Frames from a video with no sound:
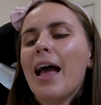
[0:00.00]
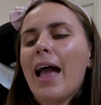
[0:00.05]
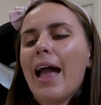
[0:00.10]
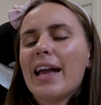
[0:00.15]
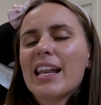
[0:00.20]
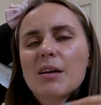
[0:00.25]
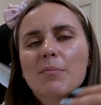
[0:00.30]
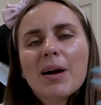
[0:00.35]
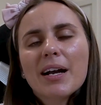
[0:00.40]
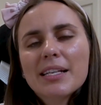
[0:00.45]

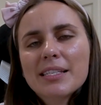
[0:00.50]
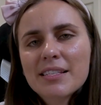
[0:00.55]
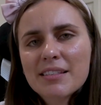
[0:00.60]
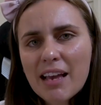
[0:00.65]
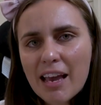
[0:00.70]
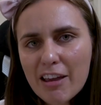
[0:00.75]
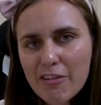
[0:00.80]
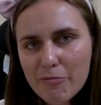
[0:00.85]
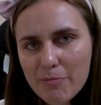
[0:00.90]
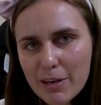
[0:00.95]
And it might
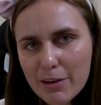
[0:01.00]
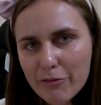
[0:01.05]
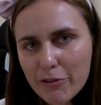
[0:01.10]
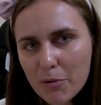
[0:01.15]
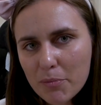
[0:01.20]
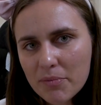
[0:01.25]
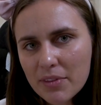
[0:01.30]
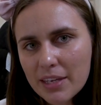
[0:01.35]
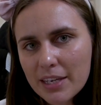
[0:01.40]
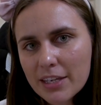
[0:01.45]
save me
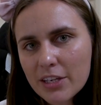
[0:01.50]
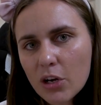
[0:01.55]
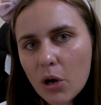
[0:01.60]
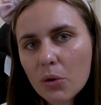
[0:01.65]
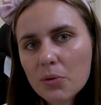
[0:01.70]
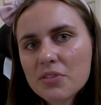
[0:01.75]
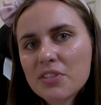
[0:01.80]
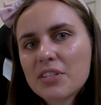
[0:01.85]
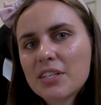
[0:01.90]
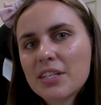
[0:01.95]
from the
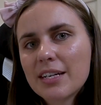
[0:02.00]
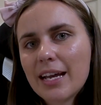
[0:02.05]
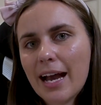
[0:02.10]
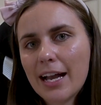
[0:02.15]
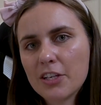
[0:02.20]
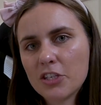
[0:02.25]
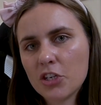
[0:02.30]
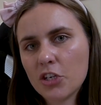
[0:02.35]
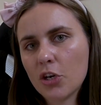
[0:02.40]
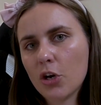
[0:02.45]
constant
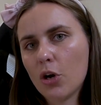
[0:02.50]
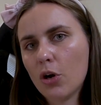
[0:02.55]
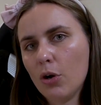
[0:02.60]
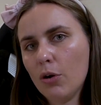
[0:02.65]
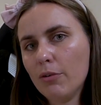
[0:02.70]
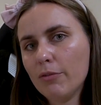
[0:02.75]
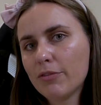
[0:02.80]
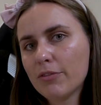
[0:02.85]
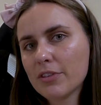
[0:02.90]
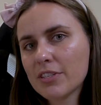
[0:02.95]
hatching
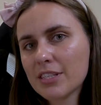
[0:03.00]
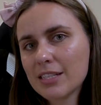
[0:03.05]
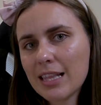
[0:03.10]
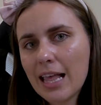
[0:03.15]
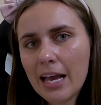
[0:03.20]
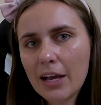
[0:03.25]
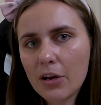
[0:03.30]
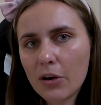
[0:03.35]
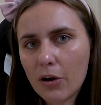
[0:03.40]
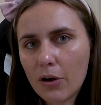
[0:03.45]
of
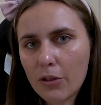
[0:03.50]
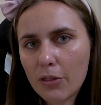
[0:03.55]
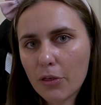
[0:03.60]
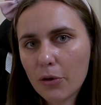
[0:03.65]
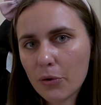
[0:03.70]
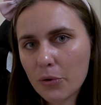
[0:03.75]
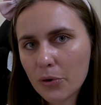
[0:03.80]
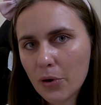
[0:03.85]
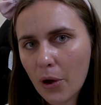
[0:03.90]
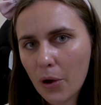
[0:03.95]
Slakoth.
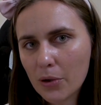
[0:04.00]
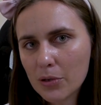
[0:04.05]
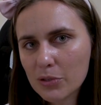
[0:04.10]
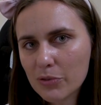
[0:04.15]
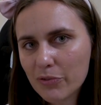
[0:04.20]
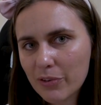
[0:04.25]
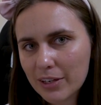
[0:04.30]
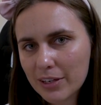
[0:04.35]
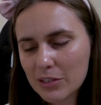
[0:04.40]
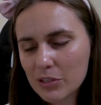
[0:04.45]
Who knows?
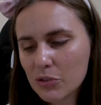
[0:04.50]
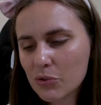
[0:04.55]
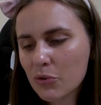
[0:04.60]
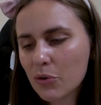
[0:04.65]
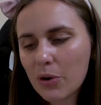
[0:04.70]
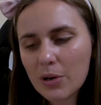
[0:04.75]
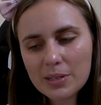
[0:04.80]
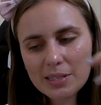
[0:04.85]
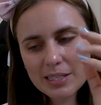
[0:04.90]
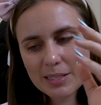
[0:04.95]
Fingers
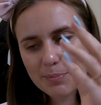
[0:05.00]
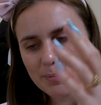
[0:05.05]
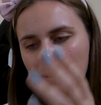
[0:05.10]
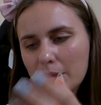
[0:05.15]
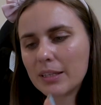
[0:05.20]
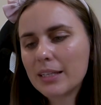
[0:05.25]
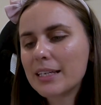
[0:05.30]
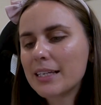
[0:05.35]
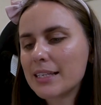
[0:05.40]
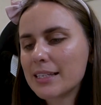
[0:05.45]
crossed.
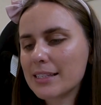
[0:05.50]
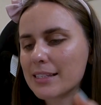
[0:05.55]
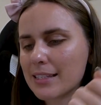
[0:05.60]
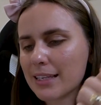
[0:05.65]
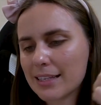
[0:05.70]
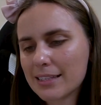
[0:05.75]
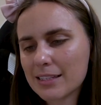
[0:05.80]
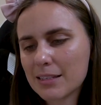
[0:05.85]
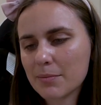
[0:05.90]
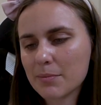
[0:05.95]
Please
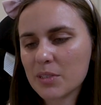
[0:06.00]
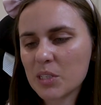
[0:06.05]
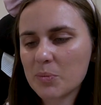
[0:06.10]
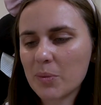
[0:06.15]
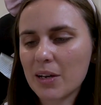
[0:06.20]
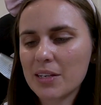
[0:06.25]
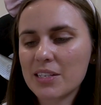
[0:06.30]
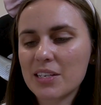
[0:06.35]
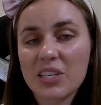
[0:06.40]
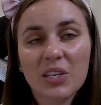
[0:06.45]
get some
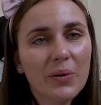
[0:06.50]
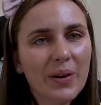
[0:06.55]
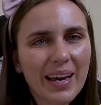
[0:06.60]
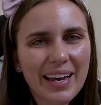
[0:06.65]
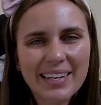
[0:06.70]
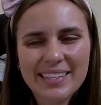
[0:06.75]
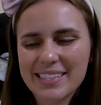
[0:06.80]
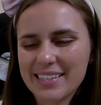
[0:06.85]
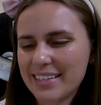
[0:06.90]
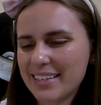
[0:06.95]
spicy new
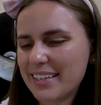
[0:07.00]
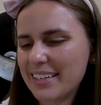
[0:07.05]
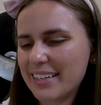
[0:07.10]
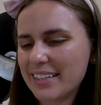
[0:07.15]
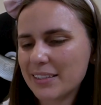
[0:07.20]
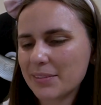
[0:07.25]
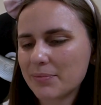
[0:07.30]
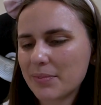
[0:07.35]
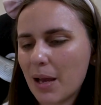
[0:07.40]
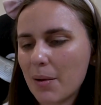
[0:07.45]
eggs in
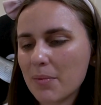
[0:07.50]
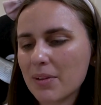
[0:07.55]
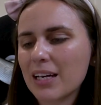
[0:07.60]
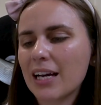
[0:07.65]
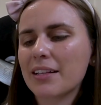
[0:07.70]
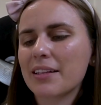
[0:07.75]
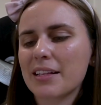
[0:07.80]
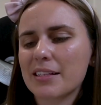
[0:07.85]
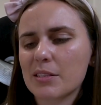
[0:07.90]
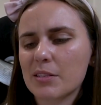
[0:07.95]
here. I'm
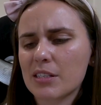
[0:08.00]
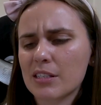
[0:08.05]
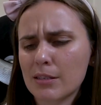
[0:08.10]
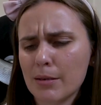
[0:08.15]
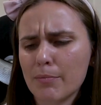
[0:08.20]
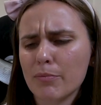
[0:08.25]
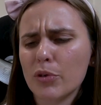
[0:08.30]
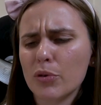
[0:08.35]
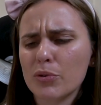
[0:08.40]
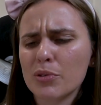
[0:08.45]
glad that there's
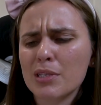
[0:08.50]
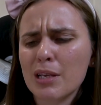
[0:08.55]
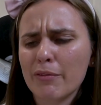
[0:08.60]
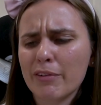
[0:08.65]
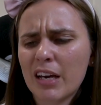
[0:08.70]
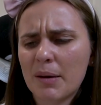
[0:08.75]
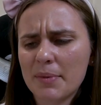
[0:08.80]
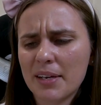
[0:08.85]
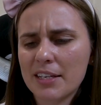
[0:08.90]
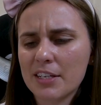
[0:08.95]
some new stuff
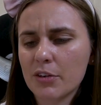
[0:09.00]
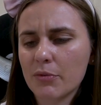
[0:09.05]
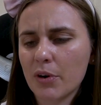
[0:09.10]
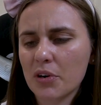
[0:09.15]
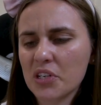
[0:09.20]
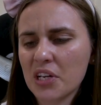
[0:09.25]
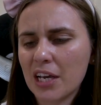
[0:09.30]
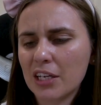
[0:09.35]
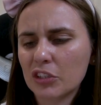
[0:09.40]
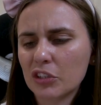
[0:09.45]
coming into
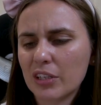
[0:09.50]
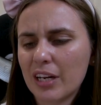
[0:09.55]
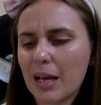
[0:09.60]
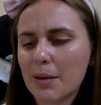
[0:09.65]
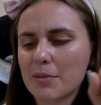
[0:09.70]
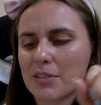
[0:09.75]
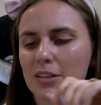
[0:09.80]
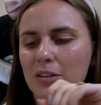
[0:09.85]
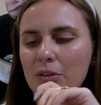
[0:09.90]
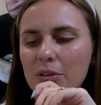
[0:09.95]
rotation,
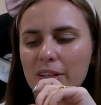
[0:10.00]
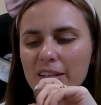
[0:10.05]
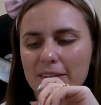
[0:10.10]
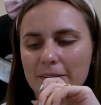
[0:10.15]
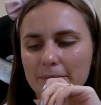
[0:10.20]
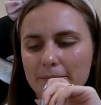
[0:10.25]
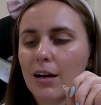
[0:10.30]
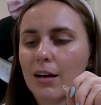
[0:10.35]
absolutely.